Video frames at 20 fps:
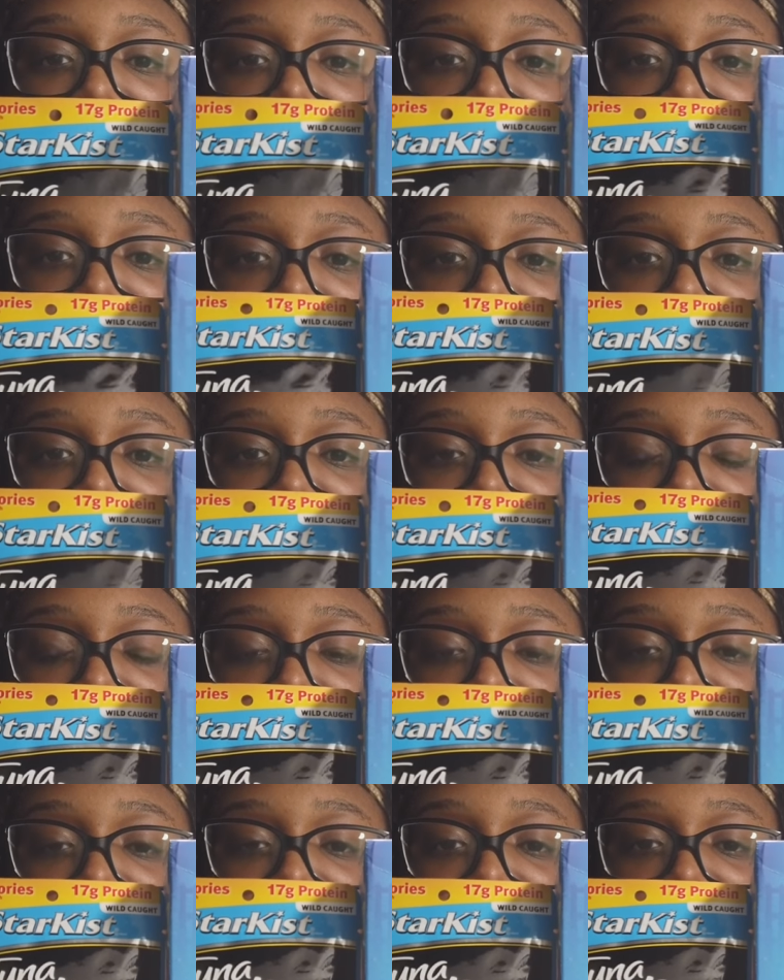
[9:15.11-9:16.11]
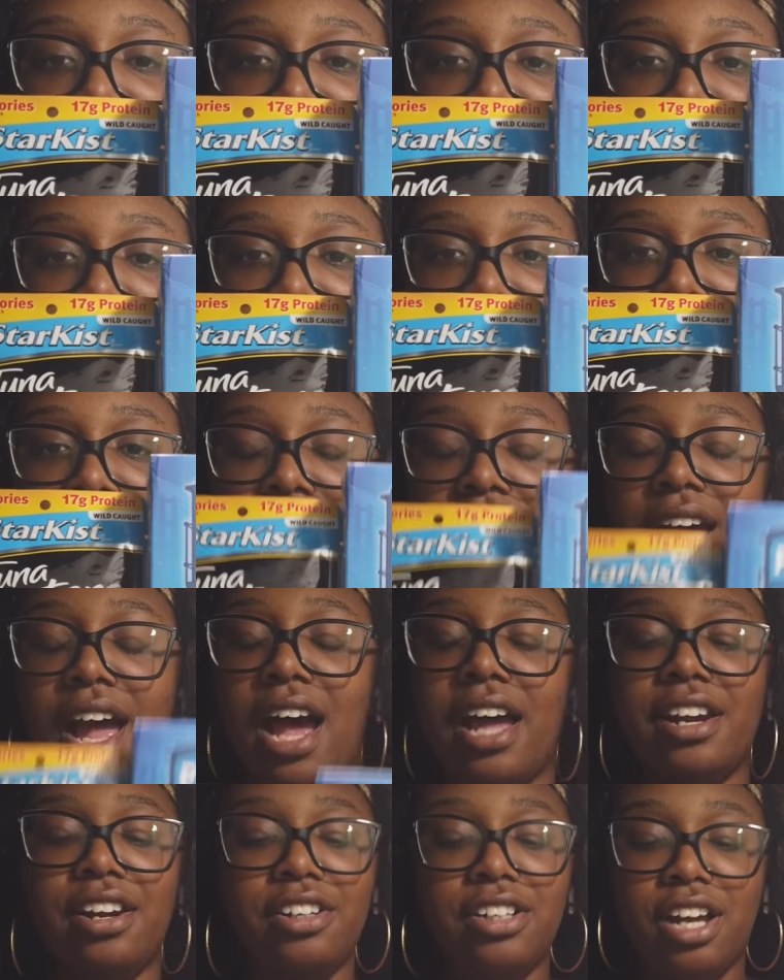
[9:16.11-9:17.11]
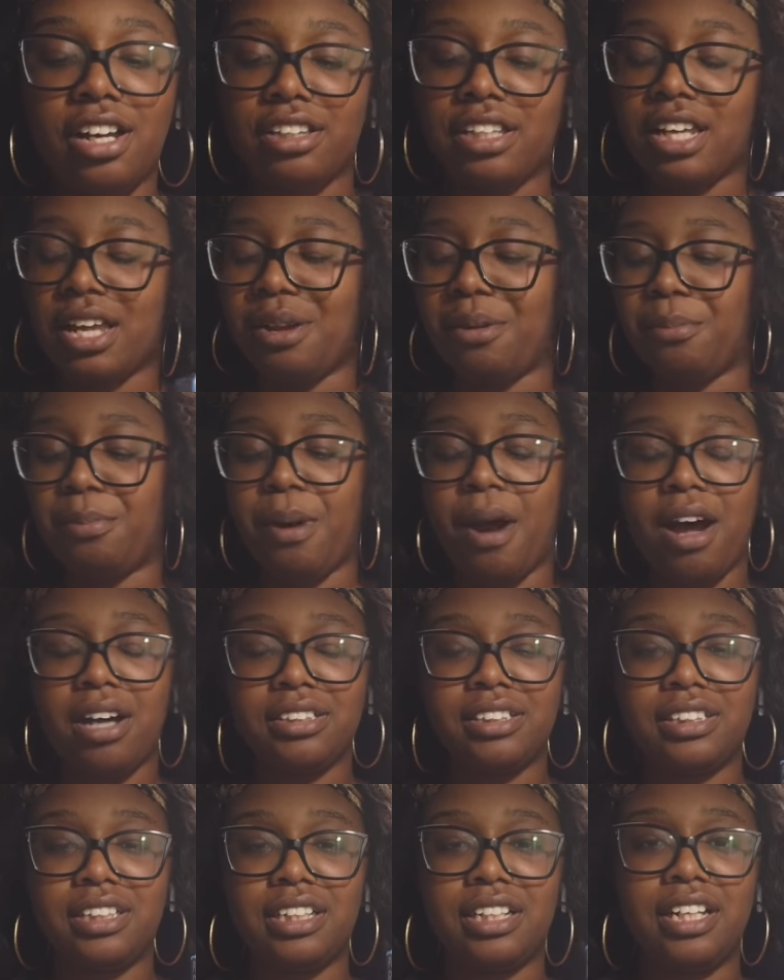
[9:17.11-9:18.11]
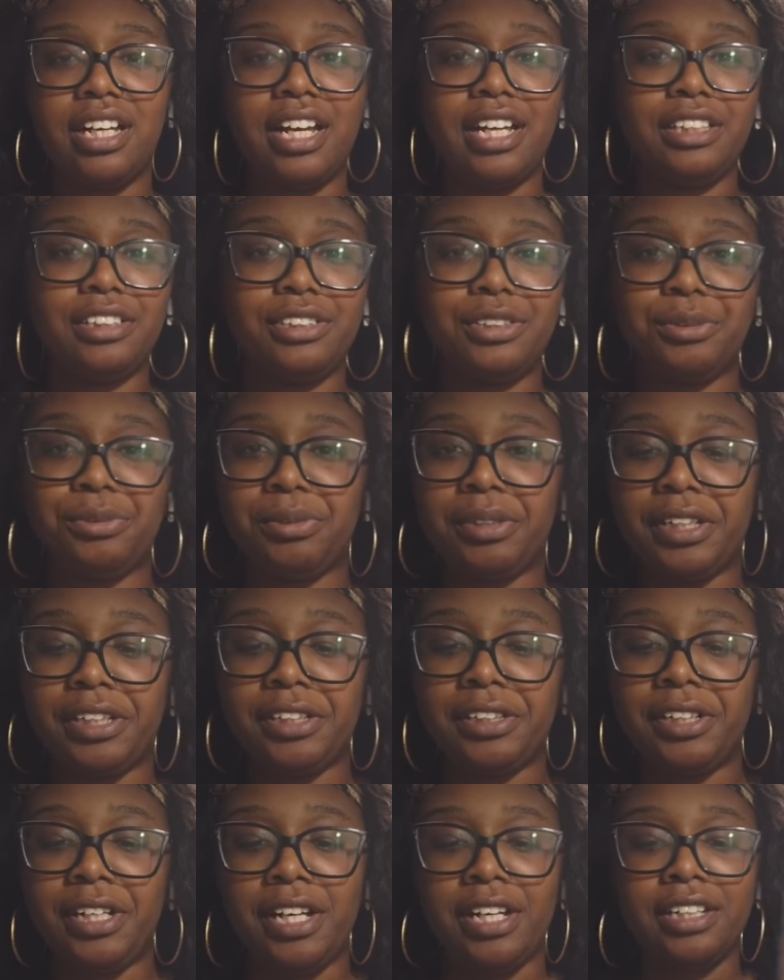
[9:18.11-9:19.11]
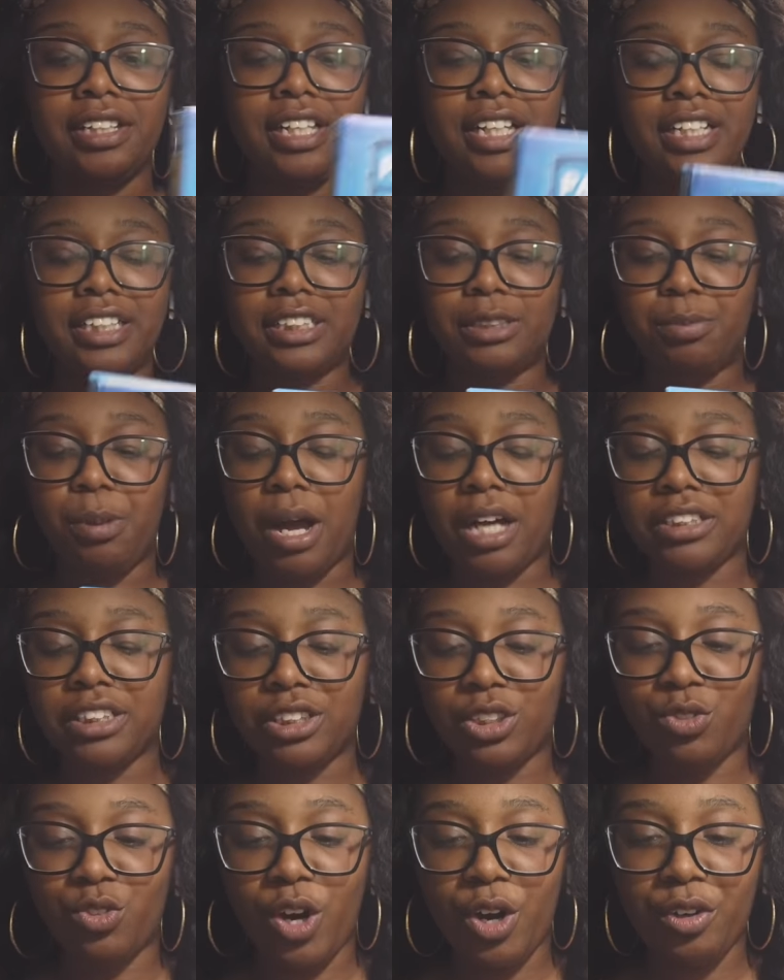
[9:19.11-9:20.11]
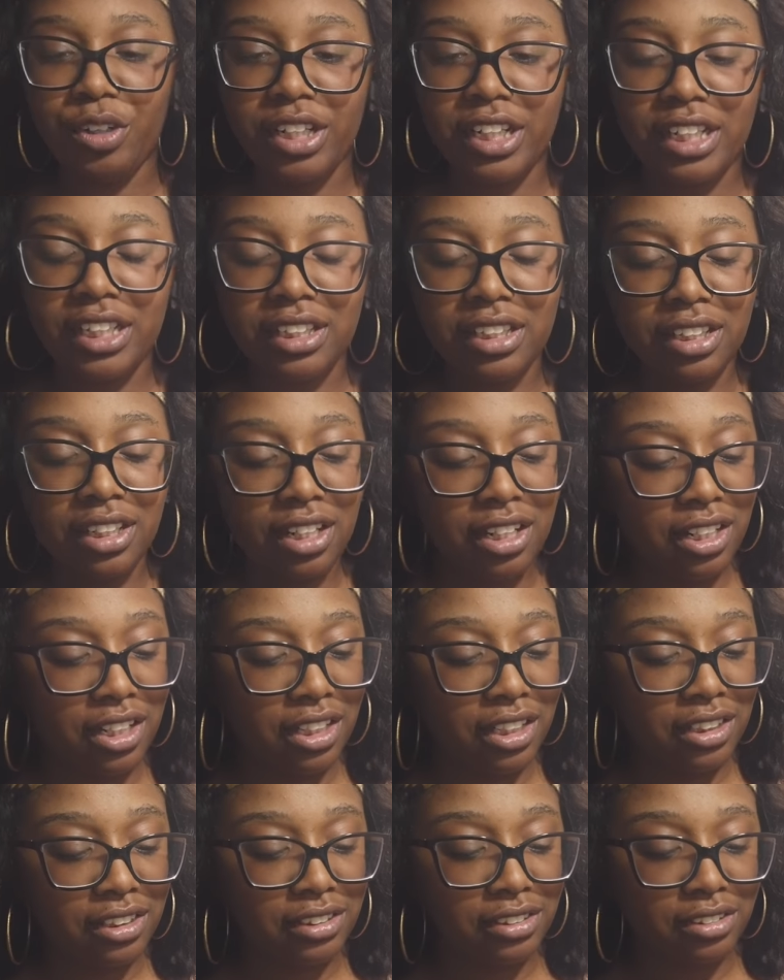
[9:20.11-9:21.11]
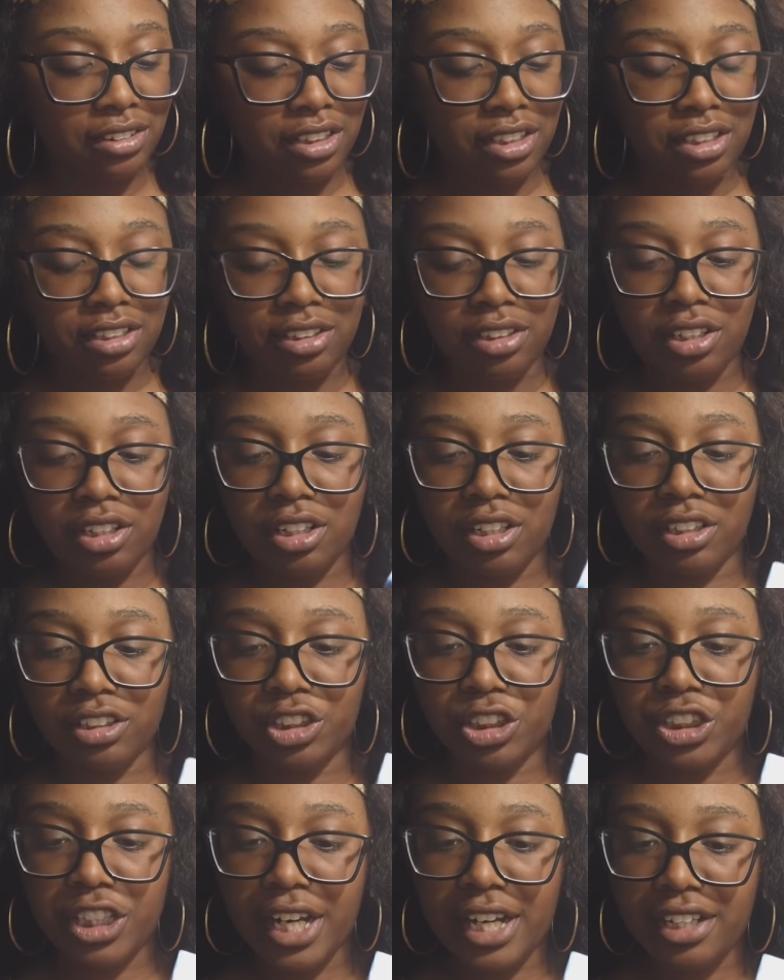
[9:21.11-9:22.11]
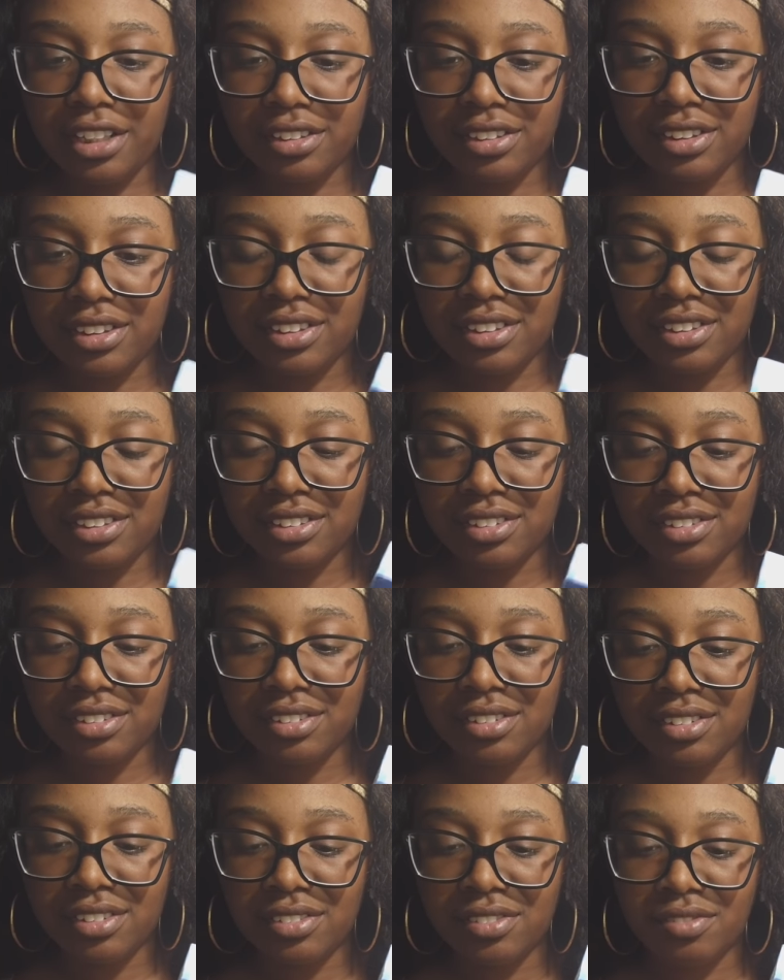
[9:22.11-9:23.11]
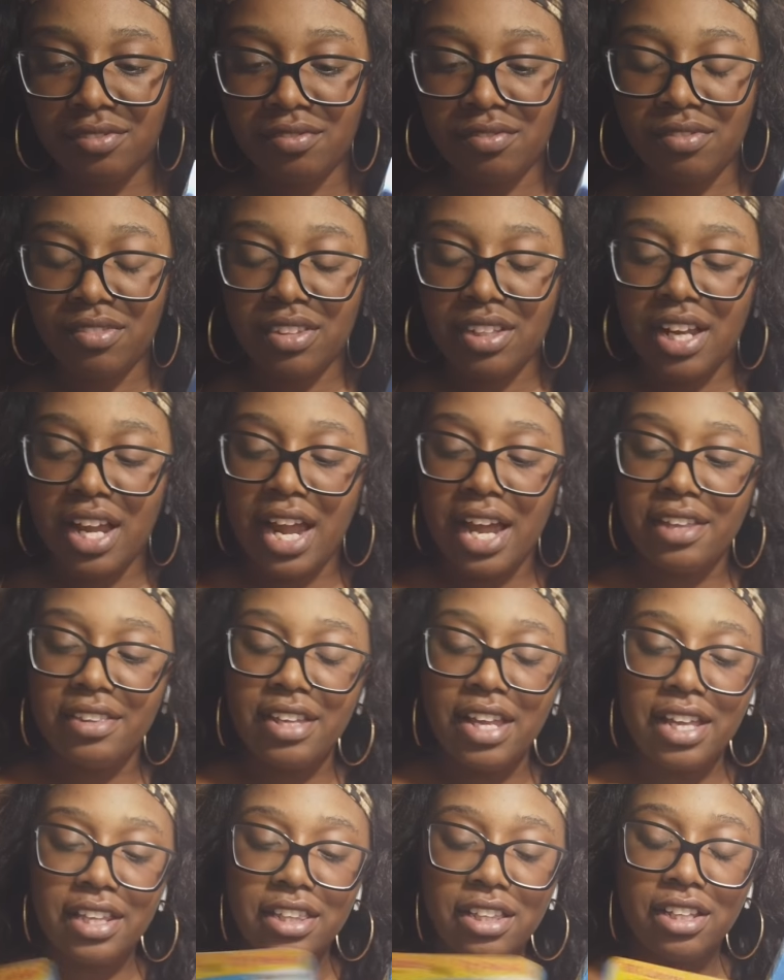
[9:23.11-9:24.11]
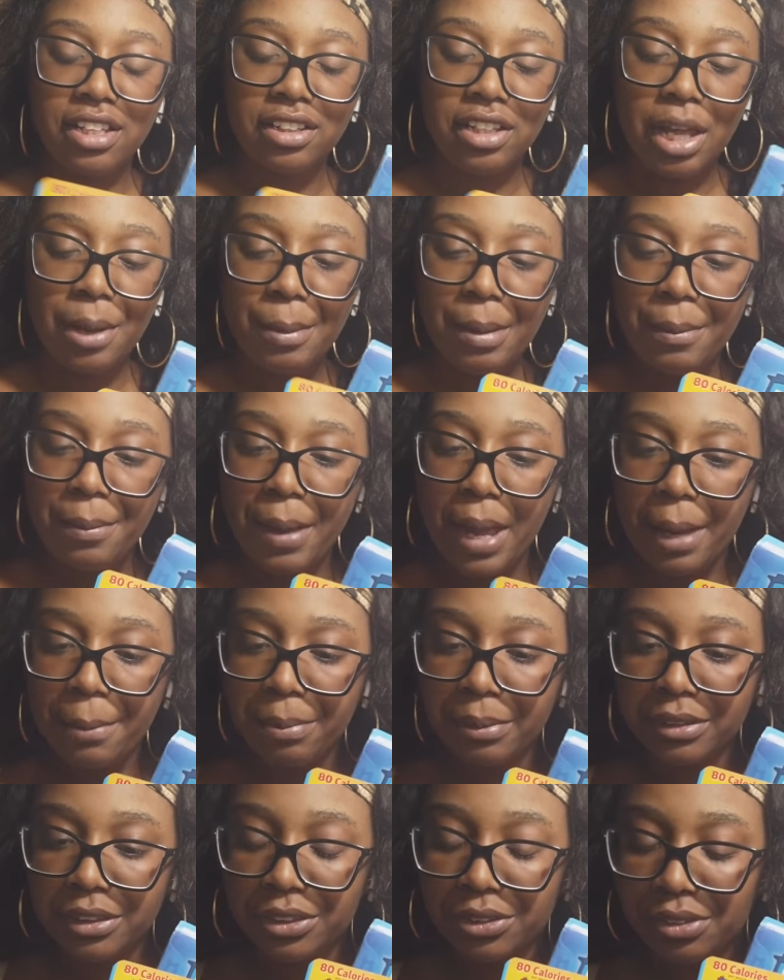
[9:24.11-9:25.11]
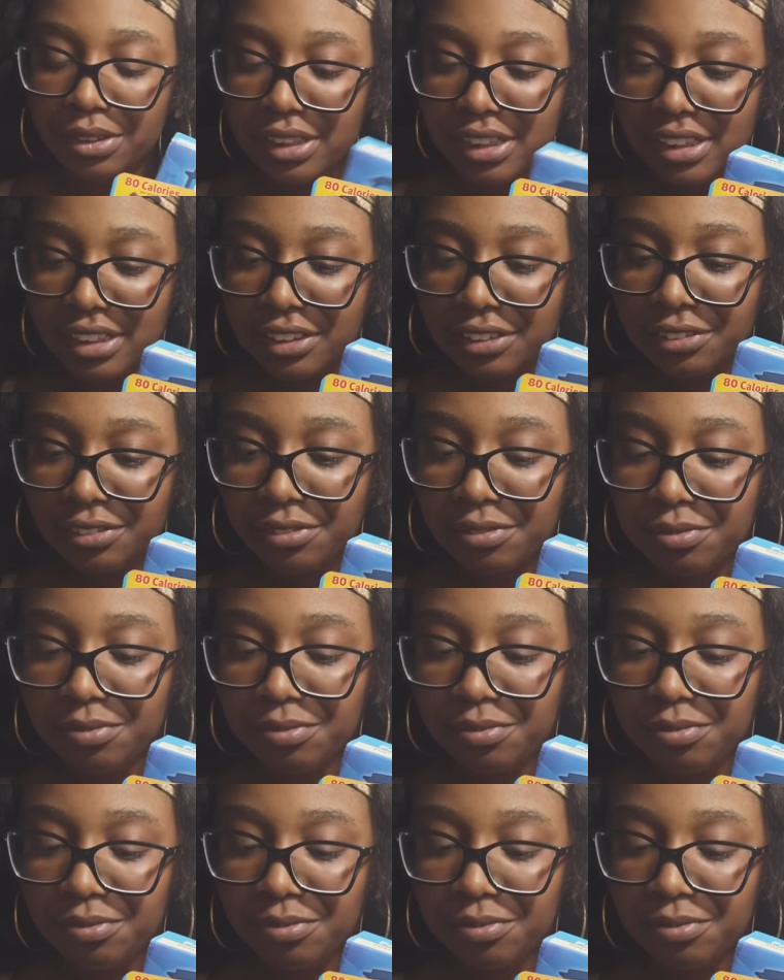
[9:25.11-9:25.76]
I'm trying to put y'all on, okay? I know y'all thinking pasta and tuna. This pastaroni, the uh the shells, and then the lemon pepper tuna.